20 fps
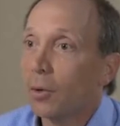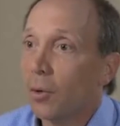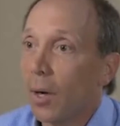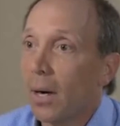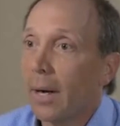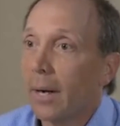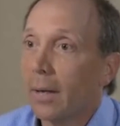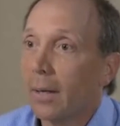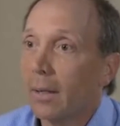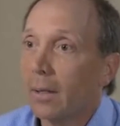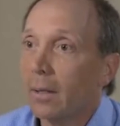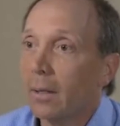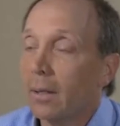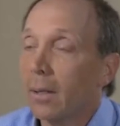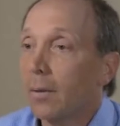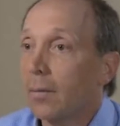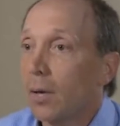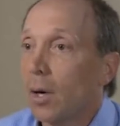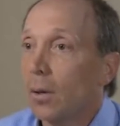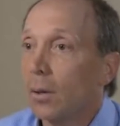trial
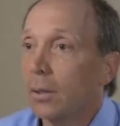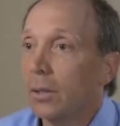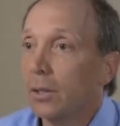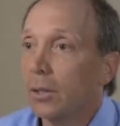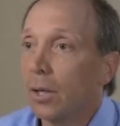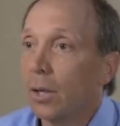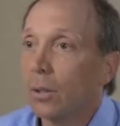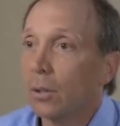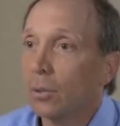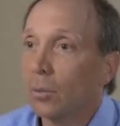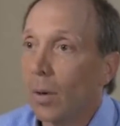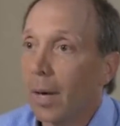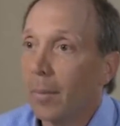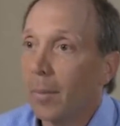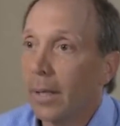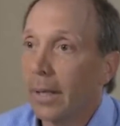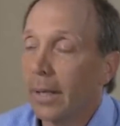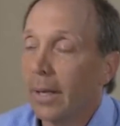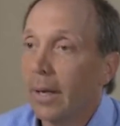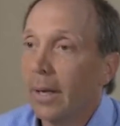of Cold EEZE Cold
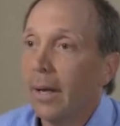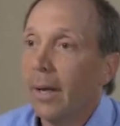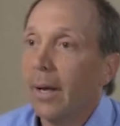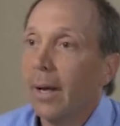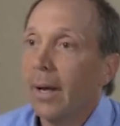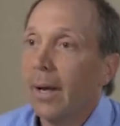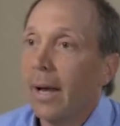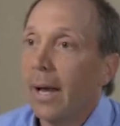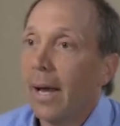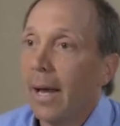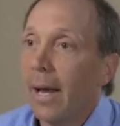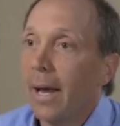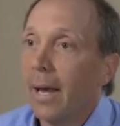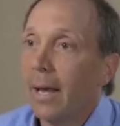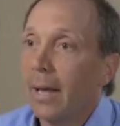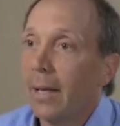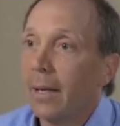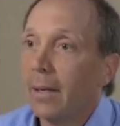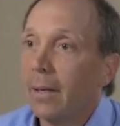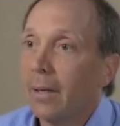Remedy.
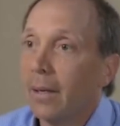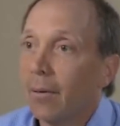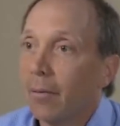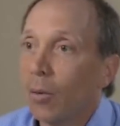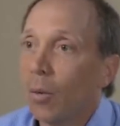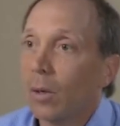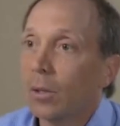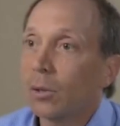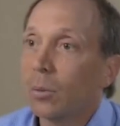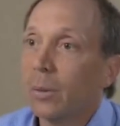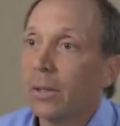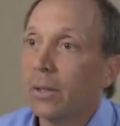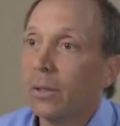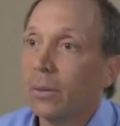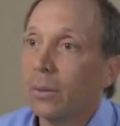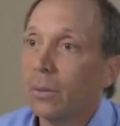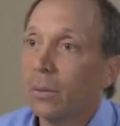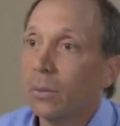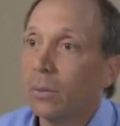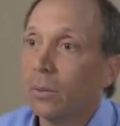And of course we
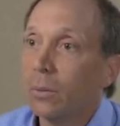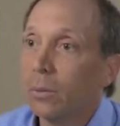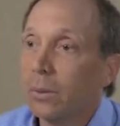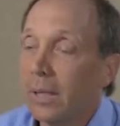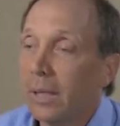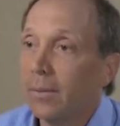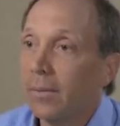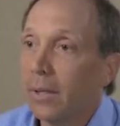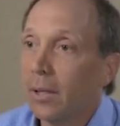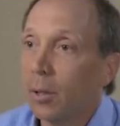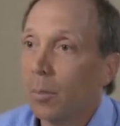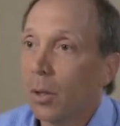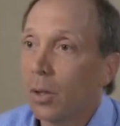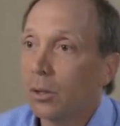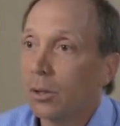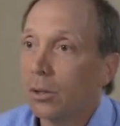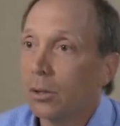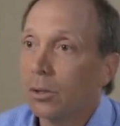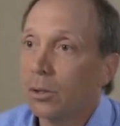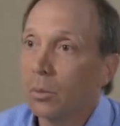do TV
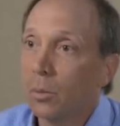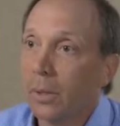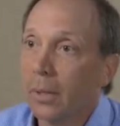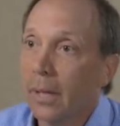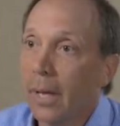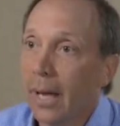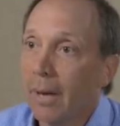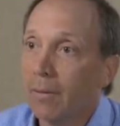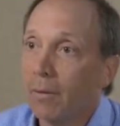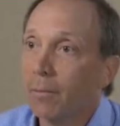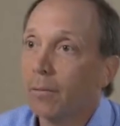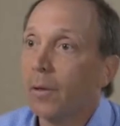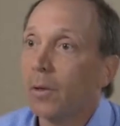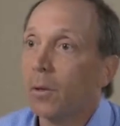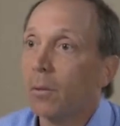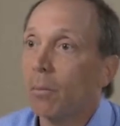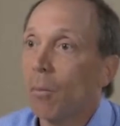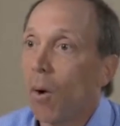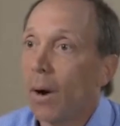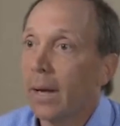commercials and we have a
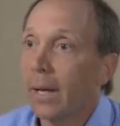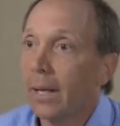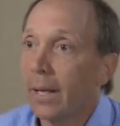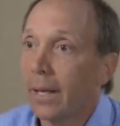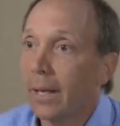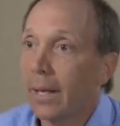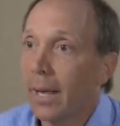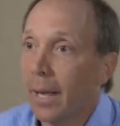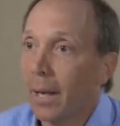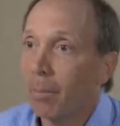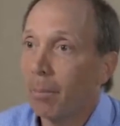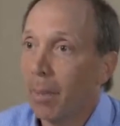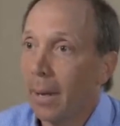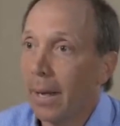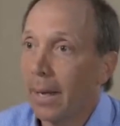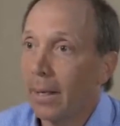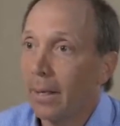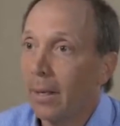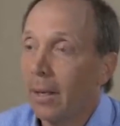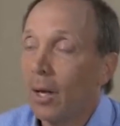full marketing
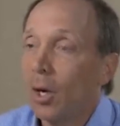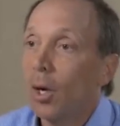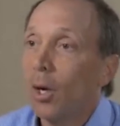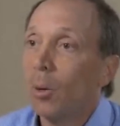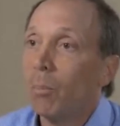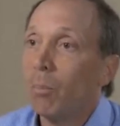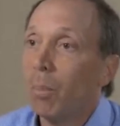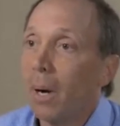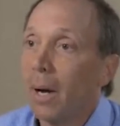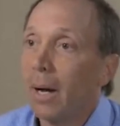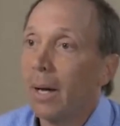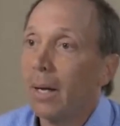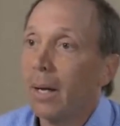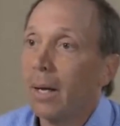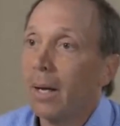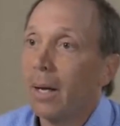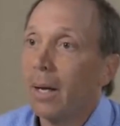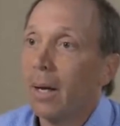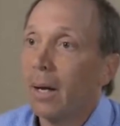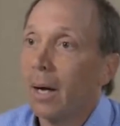campaign, but
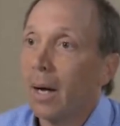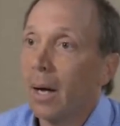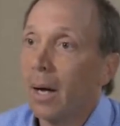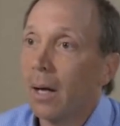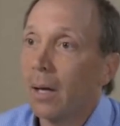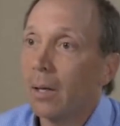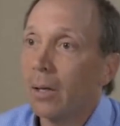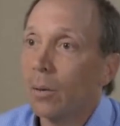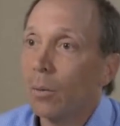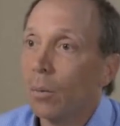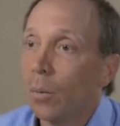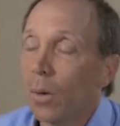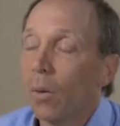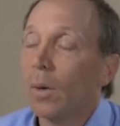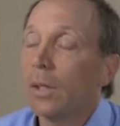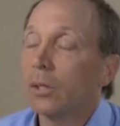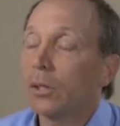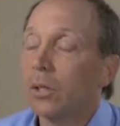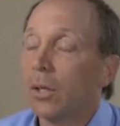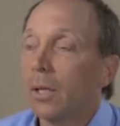we're
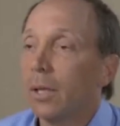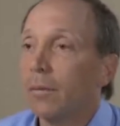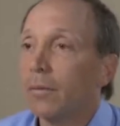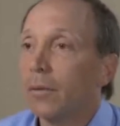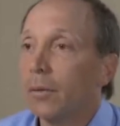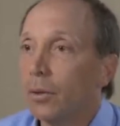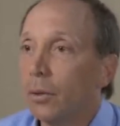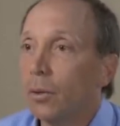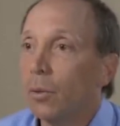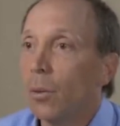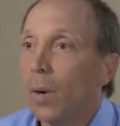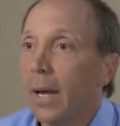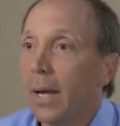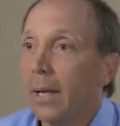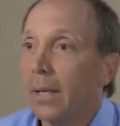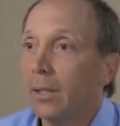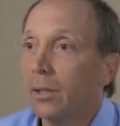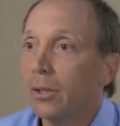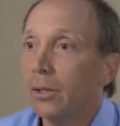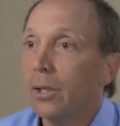always looking for new
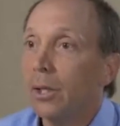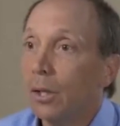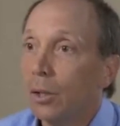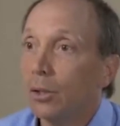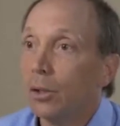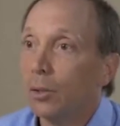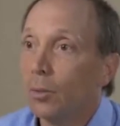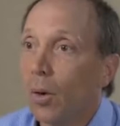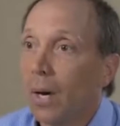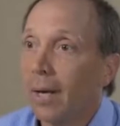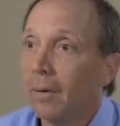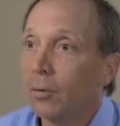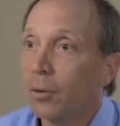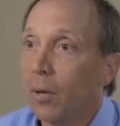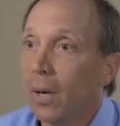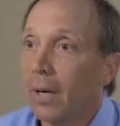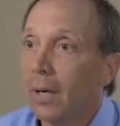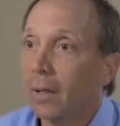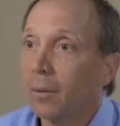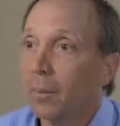ways to drive
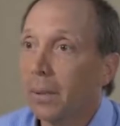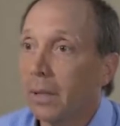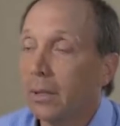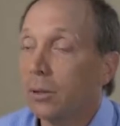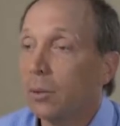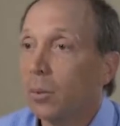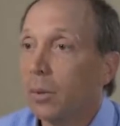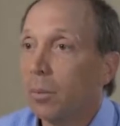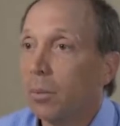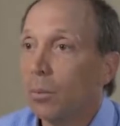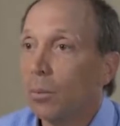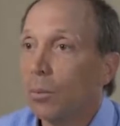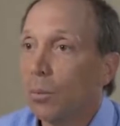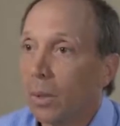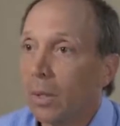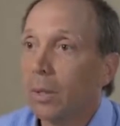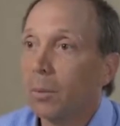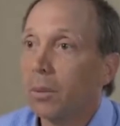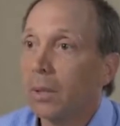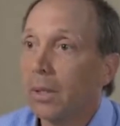trial because we
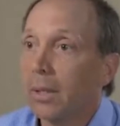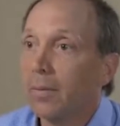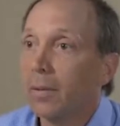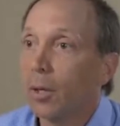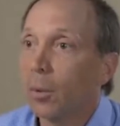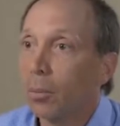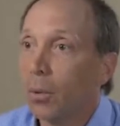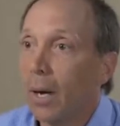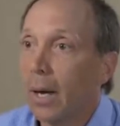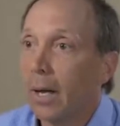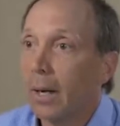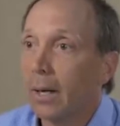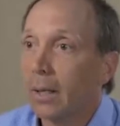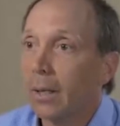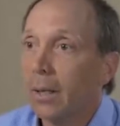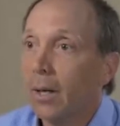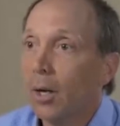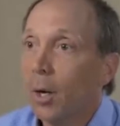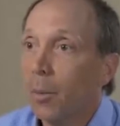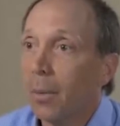really believe in our product.
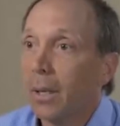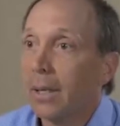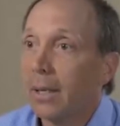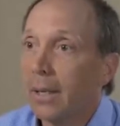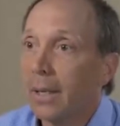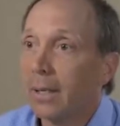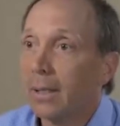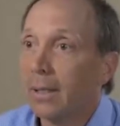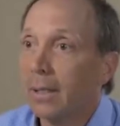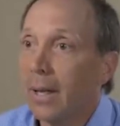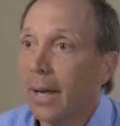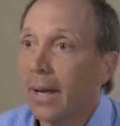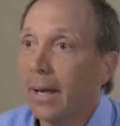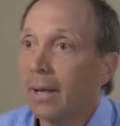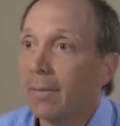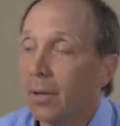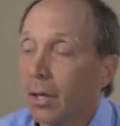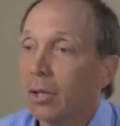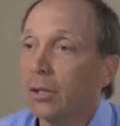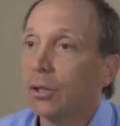But at the end of the day,
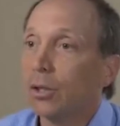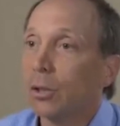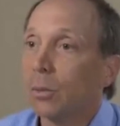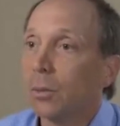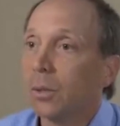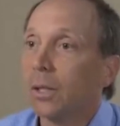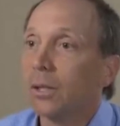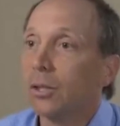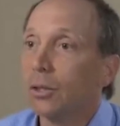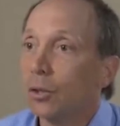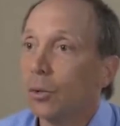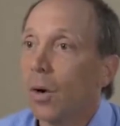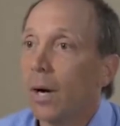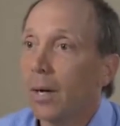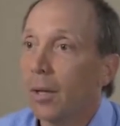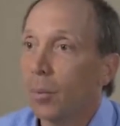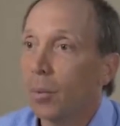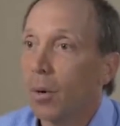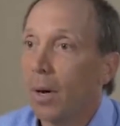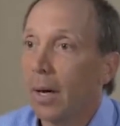if the consumer doesn't
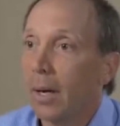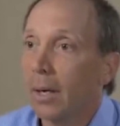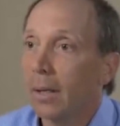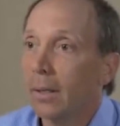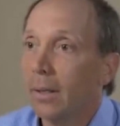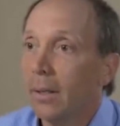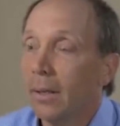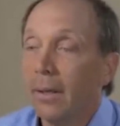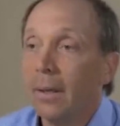try the product,